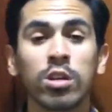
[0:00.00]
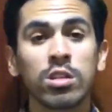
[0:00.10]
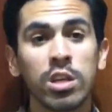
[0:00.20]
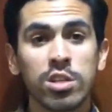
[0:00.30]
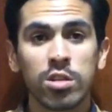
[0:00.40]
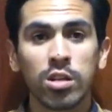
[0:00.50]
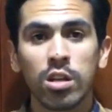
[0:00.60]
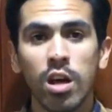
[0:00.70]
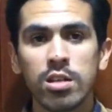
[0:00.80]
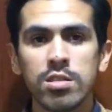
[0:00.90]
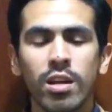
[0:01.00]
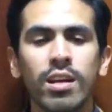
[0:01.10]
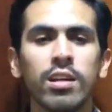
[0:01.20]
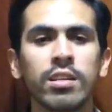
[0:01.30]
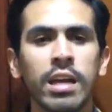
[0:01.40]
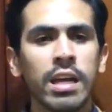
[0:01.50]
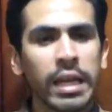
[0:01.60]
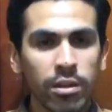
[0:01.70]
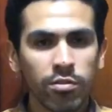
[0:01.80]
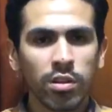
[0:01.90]
the condition clause, the
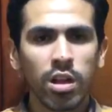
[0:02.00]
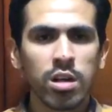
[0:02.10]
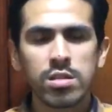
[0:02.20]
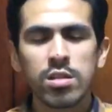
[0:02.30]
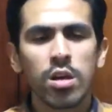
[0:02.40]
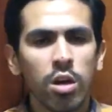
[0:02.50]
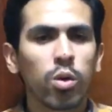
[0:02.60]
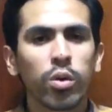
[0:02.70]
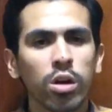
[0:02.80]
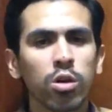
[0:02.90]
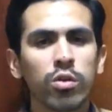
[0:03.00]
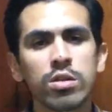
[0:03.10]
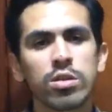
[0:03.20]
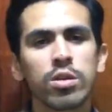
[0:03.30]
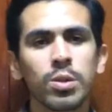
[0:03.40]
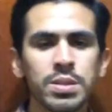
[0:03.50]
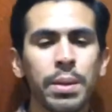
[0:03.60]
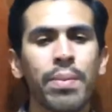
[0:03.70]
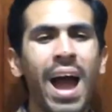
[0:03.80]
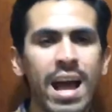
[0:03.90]
if clause, we are going to use
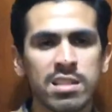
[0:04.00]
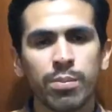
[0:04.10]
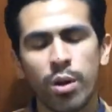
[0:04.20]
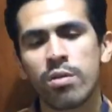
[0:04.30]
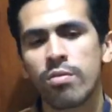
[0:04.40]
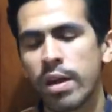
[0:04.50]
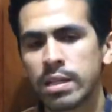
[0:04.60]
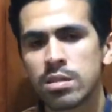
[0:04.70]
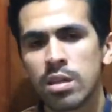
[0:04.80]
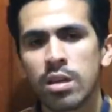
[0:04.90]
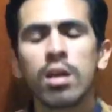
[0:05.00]
the past perfect.